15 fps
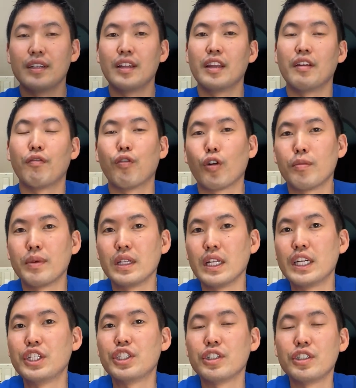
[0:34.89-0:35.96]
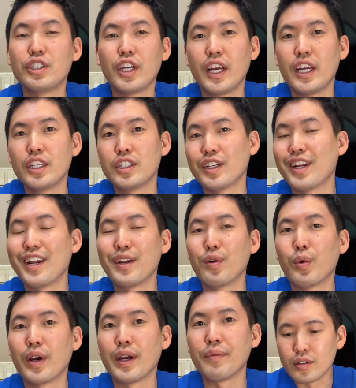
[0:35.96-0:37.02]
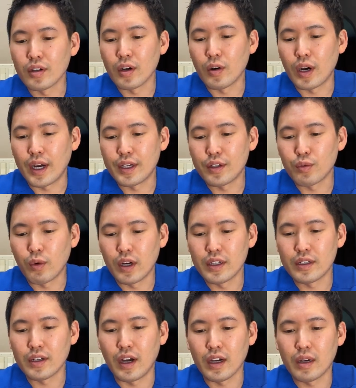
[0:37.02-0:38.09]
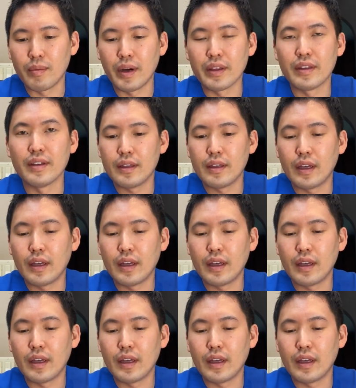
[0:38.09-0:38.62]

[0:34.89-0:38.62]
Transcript: Did the formulation change in any way? So I just wanted to talk about this.